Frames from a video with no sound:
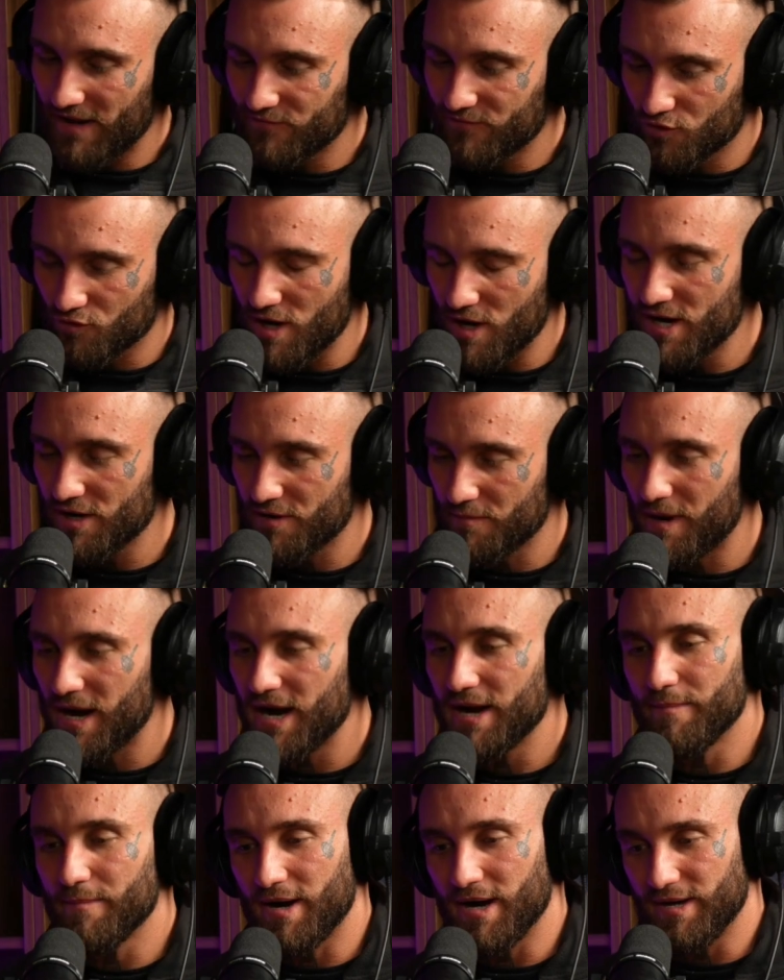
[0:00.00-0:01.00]
I've trained
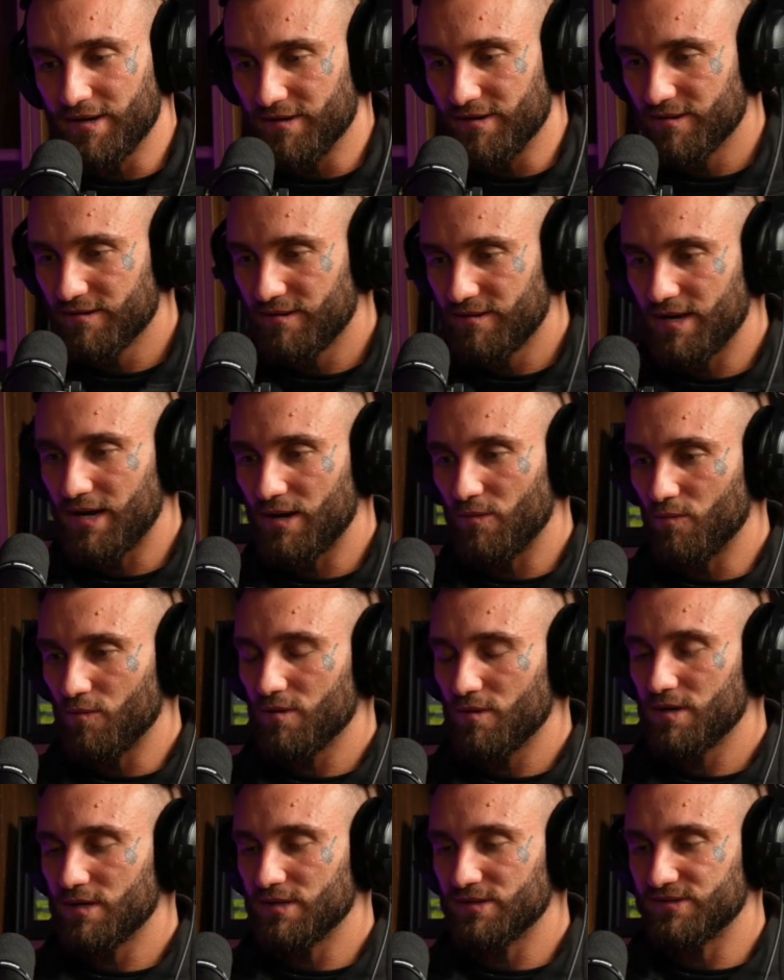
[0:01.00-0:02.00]
my mind now
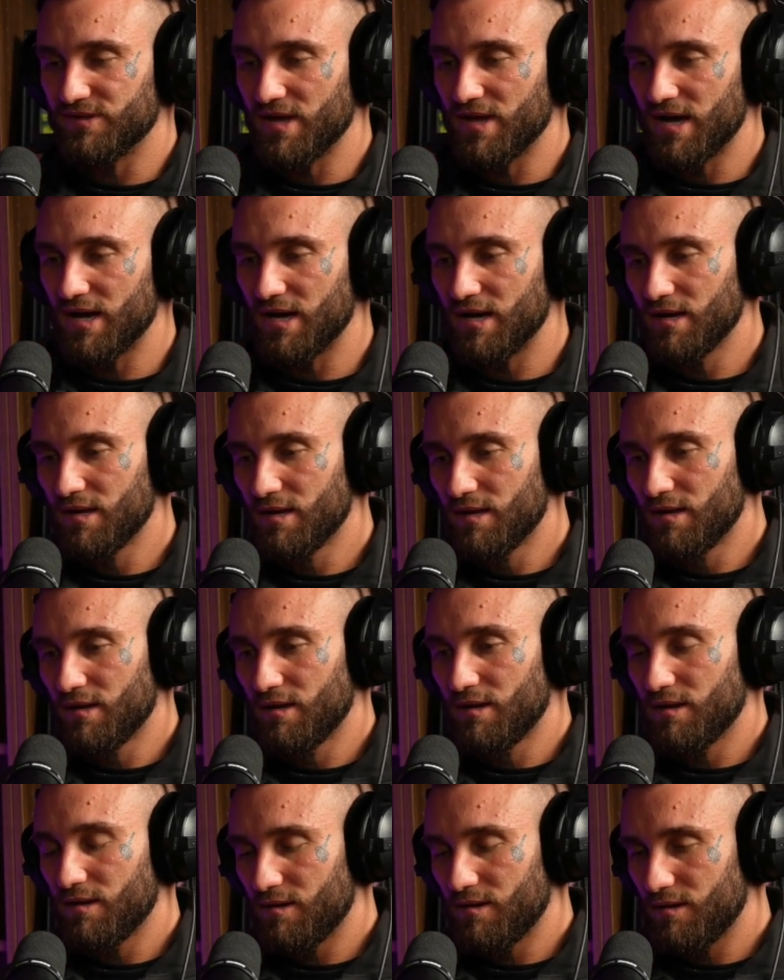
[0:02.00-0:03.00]
is that
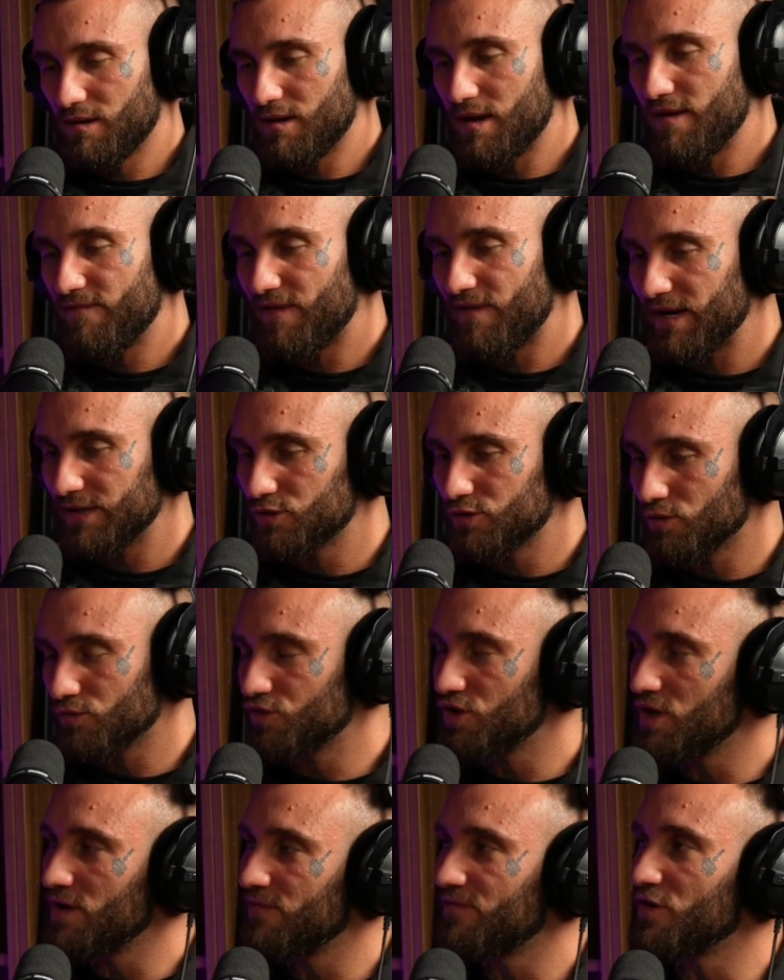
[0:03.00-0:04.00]
if I
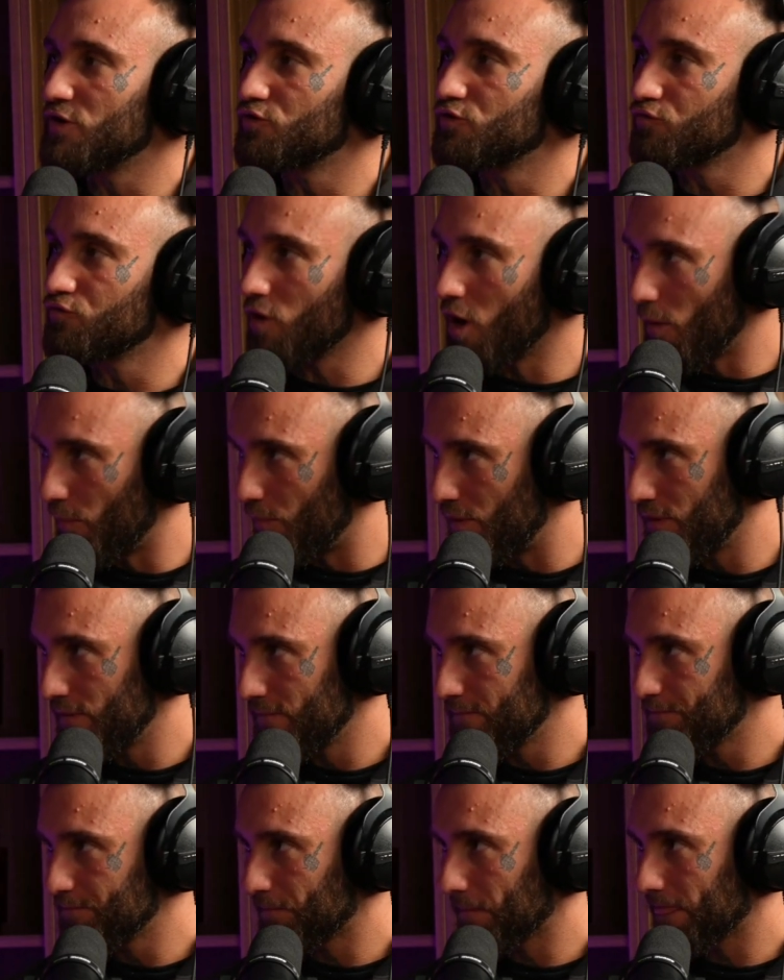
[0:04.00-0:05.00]
touch even a drop
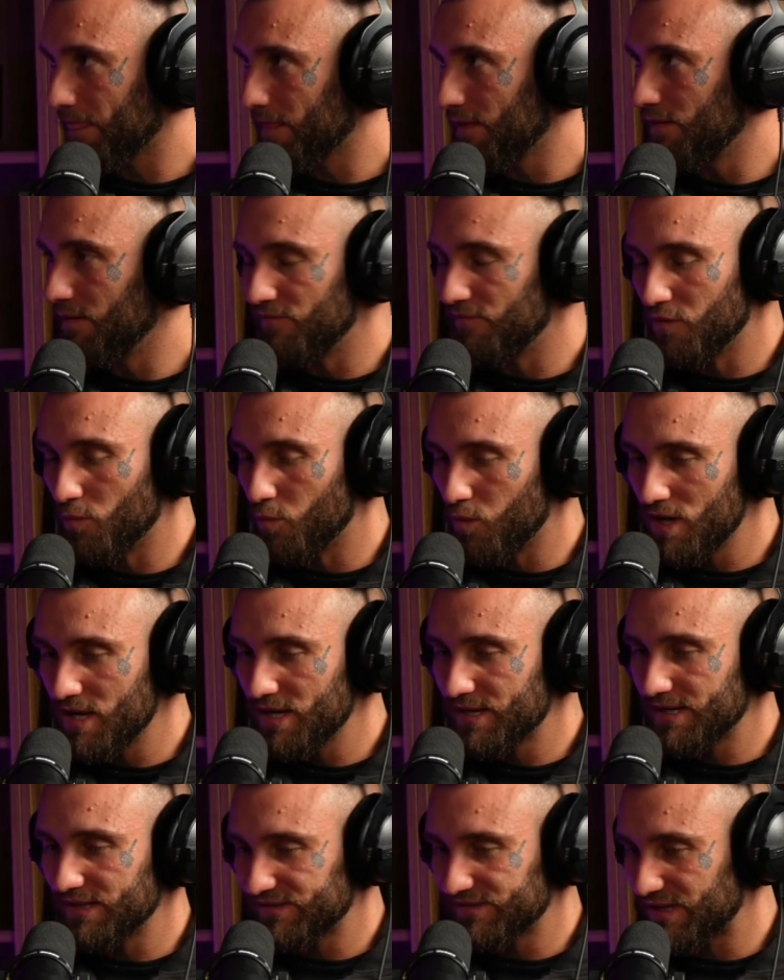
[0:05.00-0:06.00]
of the
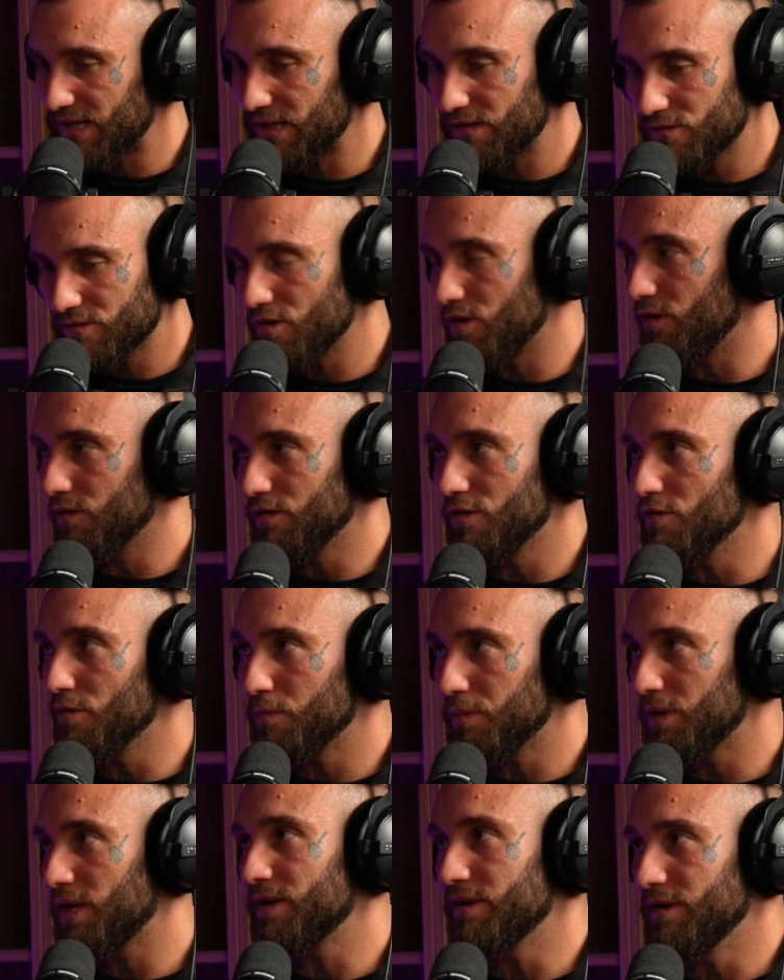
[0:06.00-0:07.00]
weakest alcohol on the
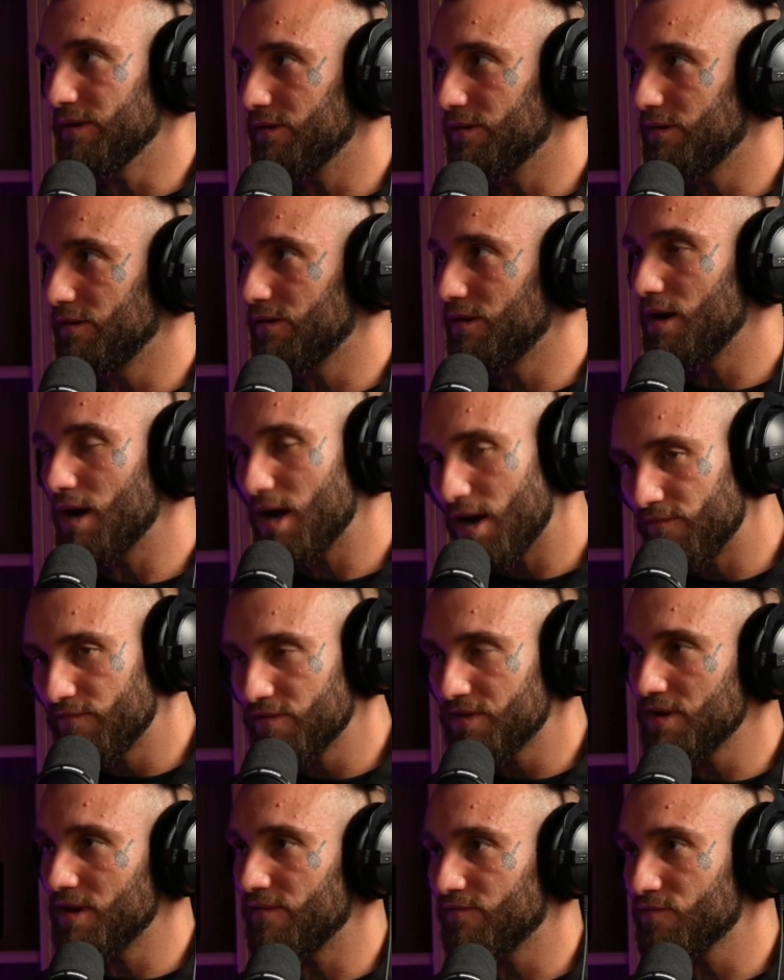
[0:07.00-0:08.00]
planet,
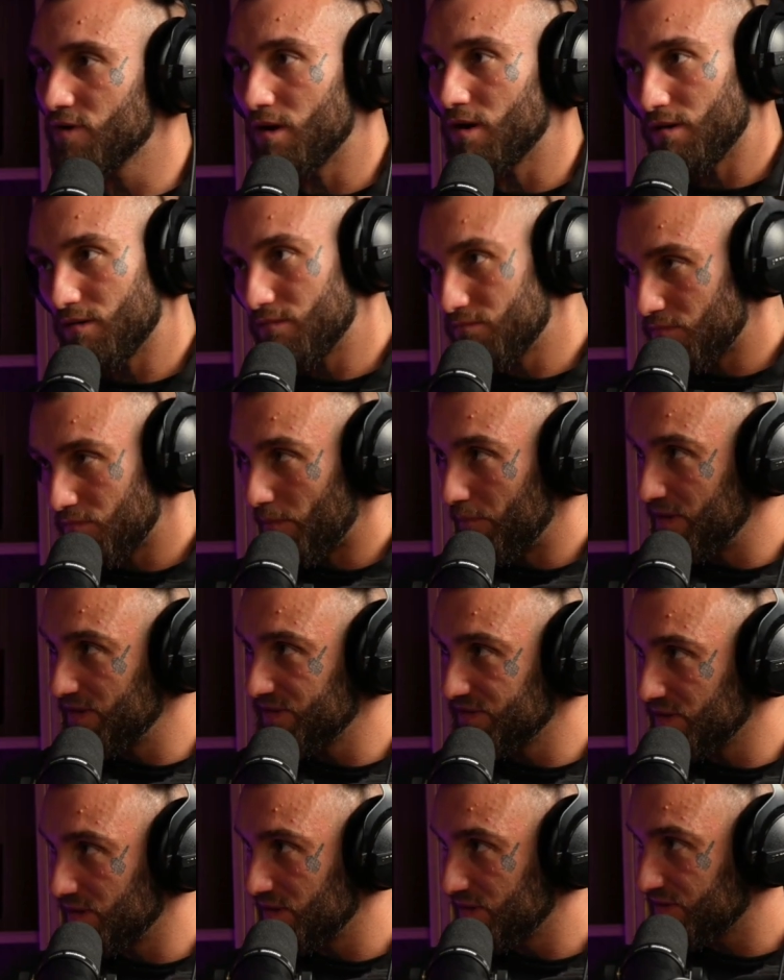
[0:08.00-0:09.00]
everything I've got, my
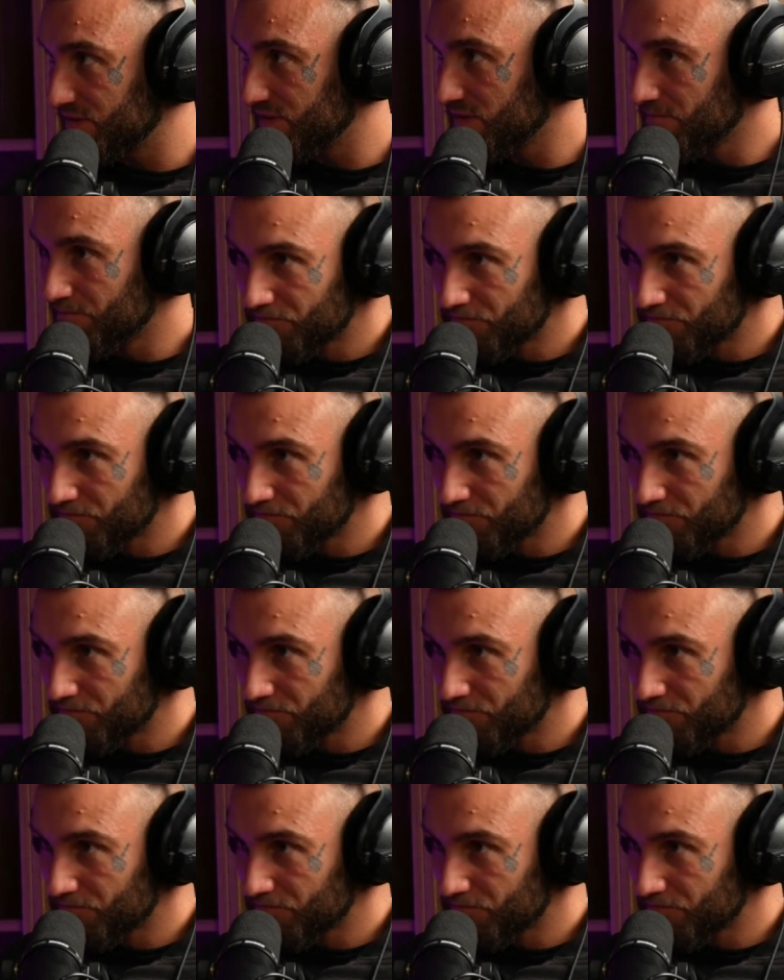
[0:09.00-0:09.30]
business,